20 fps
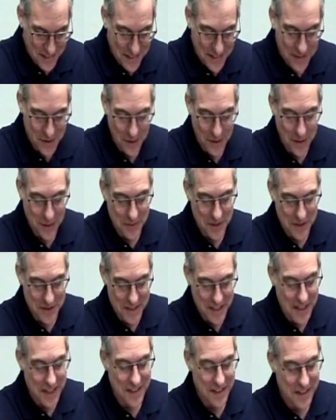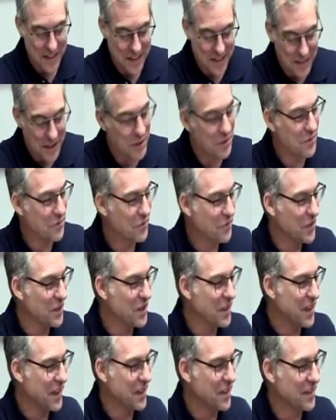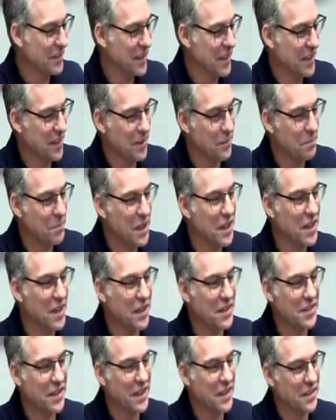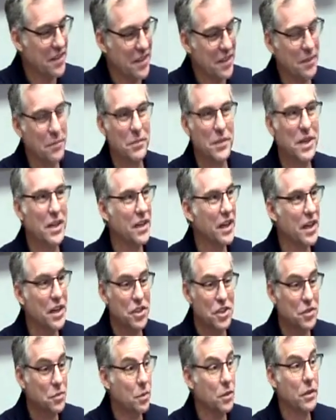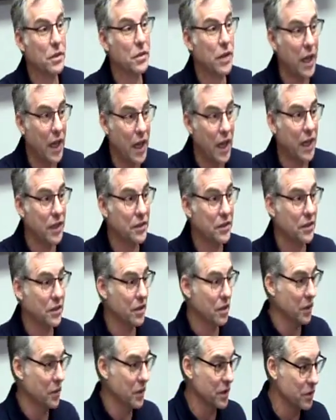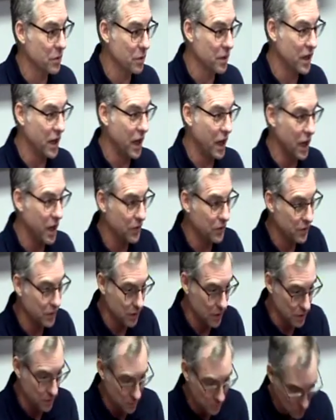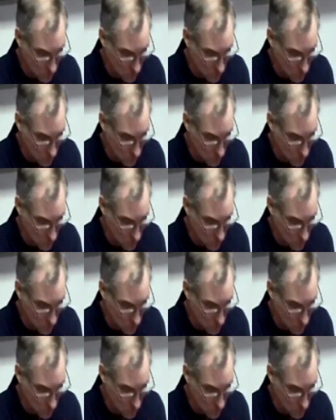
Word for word: So I'm just saying that don't feel like like a monk, like the Middle Ages, where you had to go into a cave and go